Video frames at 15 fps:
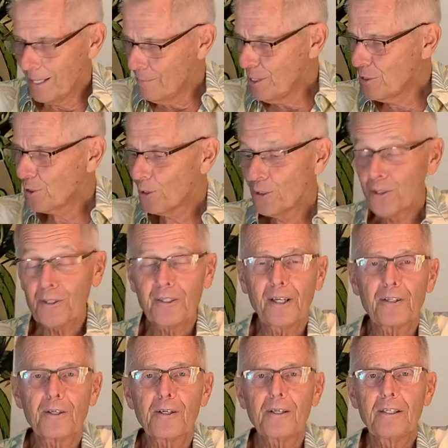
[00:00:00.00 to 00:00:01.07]
Let me show you
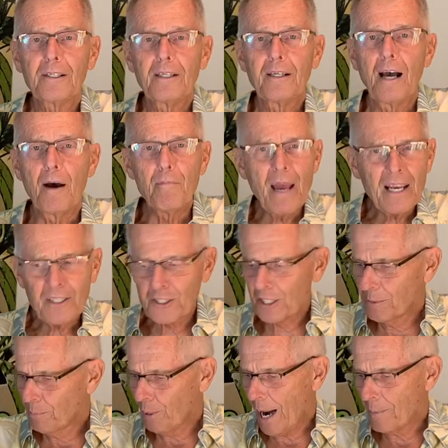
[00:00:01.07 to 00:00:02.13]
another
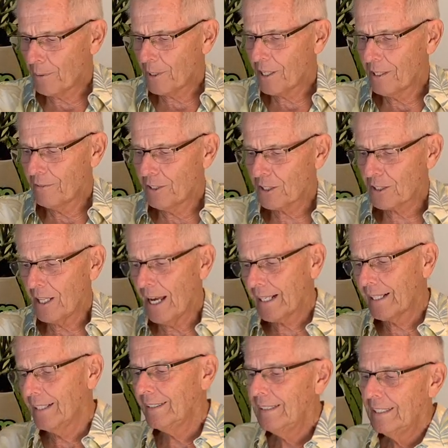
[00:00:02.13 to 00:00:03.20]
amazing property of this
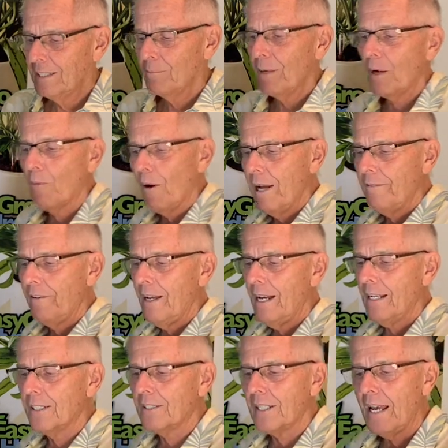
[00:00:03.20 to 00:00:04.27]
LECA. My wife
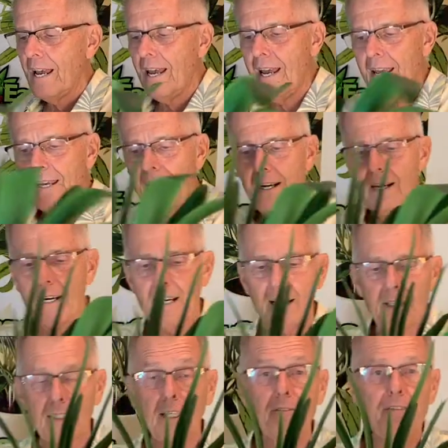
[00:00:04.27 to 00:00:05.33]
has a
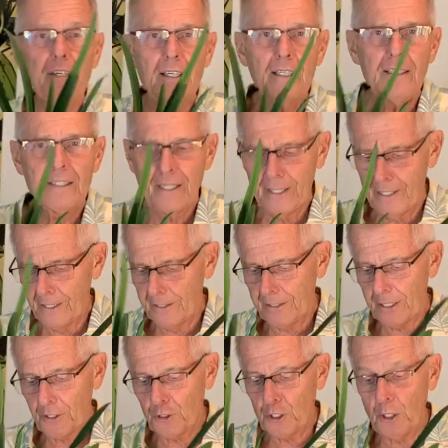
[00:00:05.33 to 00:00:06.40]
clivia here
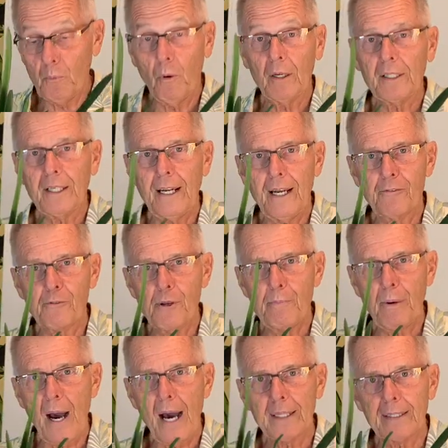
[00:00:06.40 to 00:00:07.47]
that she wanted to have
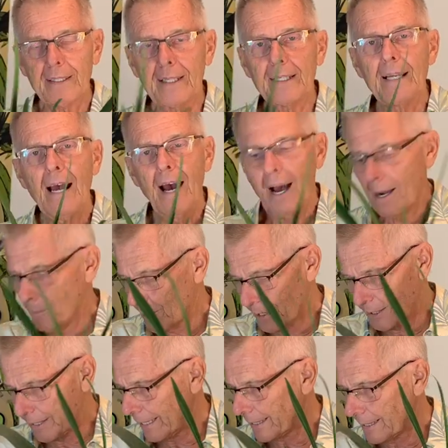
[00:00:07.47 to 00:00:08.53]
repotted, and I'm going
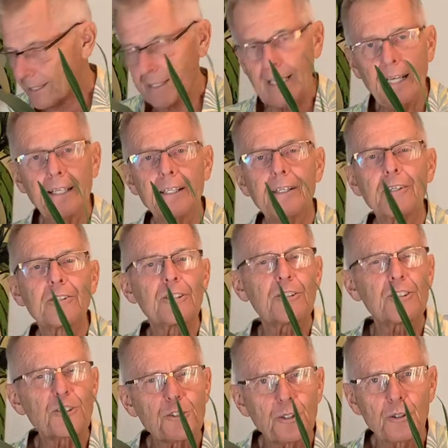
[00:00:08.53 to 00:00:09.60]
to take a second here just
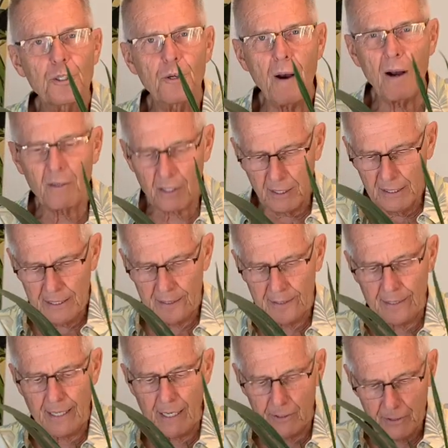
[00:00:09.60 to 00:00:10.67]
to show you how clean
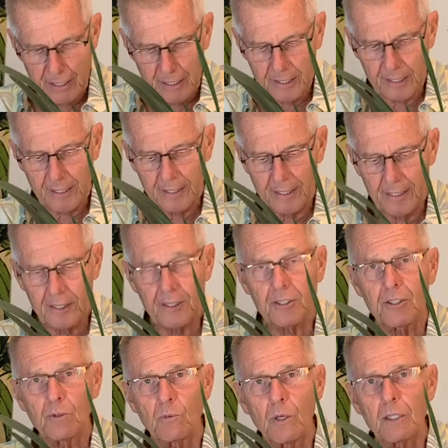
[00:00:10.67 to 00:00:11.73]
and how easy it is
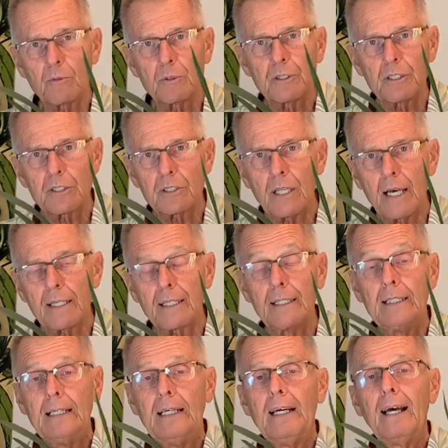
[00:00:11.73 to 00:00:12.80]
to work with this LECA,
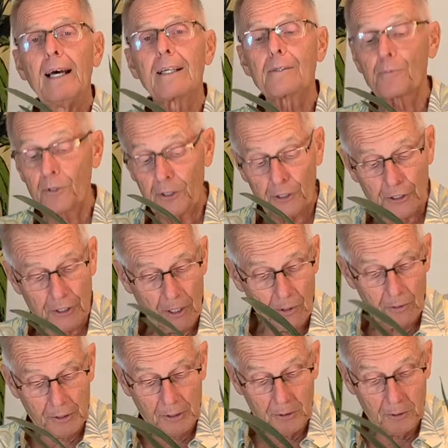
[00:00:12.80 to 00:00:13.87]
and I'm going to show
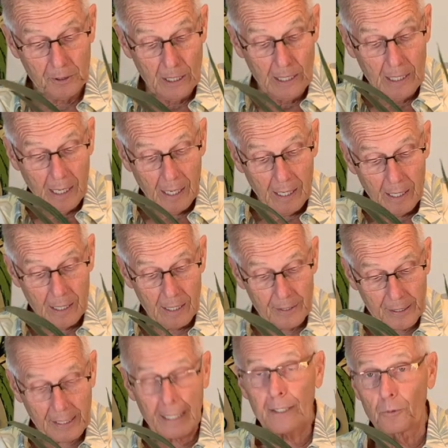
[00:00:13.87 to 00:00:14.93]
you the
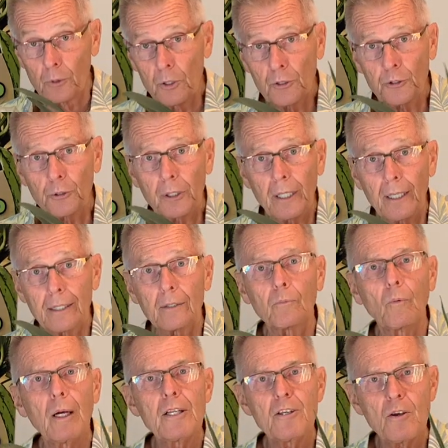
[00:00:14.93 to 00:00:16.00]
kind of roots you get
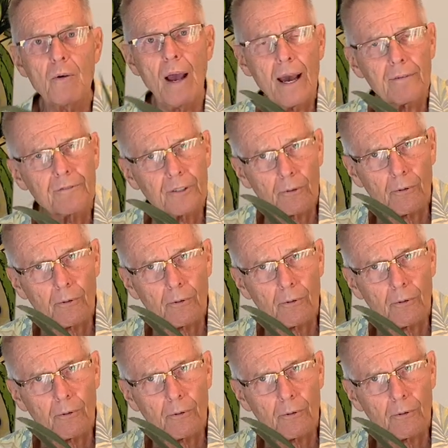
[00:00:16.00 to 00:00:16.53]
when you have the